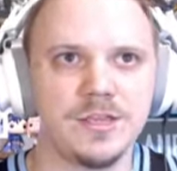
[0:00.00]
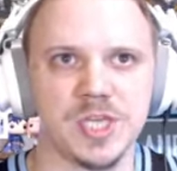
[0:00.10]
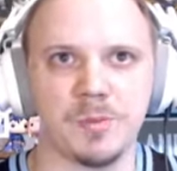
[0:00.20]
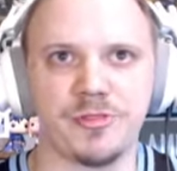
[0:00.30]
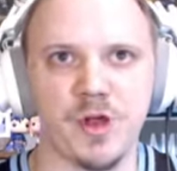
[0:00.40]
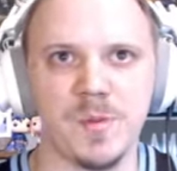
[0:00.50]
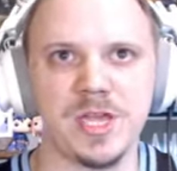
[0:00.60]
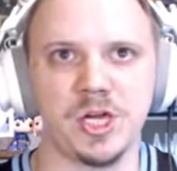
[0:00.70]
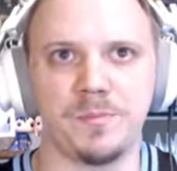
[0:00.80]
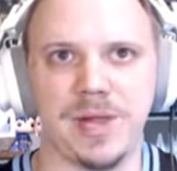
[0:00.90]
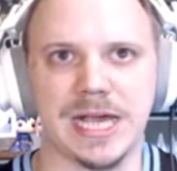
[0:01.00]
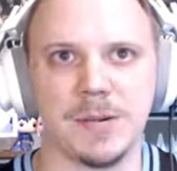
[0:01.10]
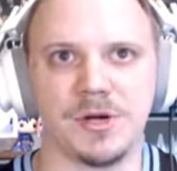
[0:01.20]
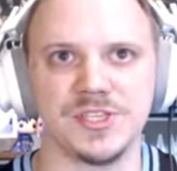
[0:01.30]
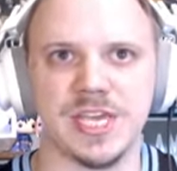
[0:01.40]
Someone throw me a good block.
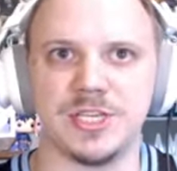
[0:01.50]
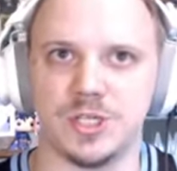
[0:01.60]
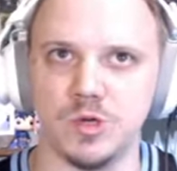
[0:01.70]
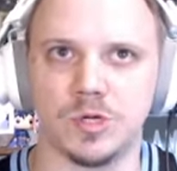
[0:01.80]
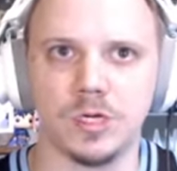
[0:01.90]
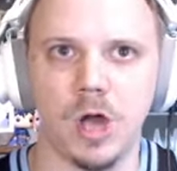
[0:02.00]
Come on, Zay Juke.